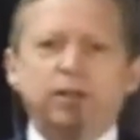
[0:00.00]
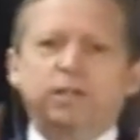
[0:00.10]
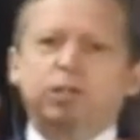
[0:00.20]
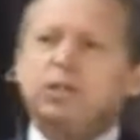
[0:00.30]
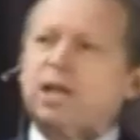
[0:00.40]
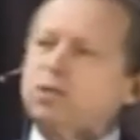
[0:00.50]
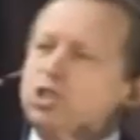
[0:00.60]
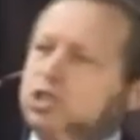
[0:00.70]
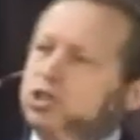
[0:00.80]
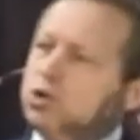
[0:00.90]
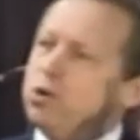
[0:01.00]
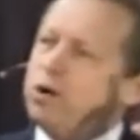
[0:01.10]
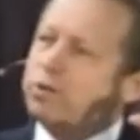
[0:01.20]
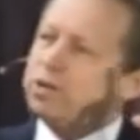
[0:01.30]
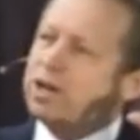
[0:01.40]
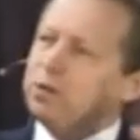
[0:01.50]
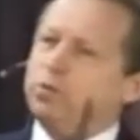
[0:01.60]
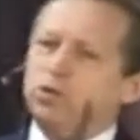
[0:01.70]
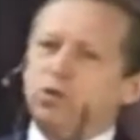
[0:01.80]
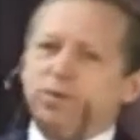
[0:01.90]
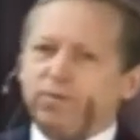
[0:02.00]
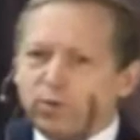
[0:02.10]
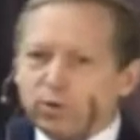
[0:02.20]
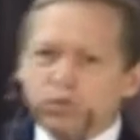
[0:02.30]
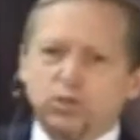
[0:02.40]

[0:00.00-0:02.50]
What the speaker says: He had established a 2-hour time window before